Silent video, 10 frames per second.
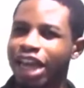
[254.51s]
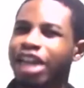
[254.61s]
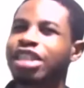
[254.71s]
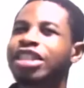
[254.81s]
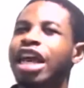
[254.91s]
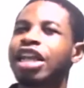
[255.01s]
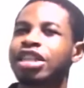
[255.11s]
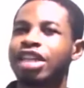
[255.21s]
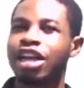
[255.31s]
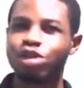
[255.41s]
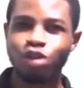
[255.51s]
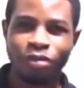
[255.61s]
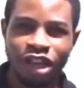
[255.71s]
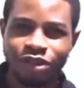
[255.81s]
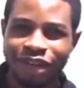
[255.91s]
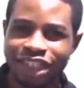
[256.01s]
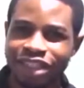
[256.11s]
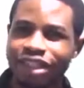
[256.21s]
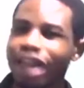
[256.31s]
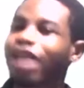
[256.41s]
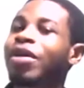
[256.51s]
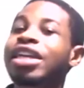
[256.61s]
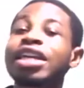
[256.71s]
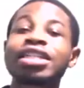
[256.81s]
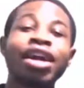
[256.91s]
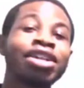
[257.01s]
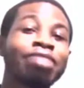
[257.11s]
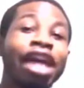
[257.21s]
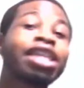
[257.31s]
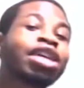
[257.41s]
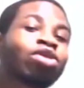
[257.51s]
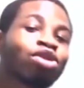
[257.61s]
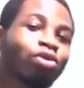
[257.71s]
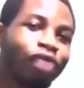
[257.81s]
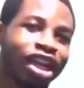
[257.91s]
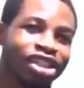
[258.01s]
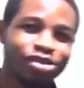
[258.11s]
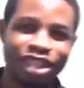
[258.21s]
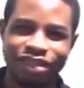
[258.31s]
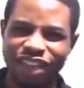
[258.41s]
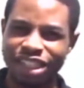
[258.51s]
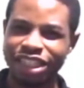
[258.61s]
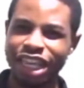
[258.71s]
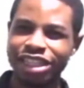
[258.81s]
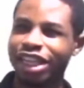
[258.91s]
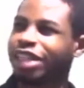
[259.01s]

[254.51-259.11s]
And then this guy just asked so much questions, and then when he just comes back, he just wants to practice whatever thing he has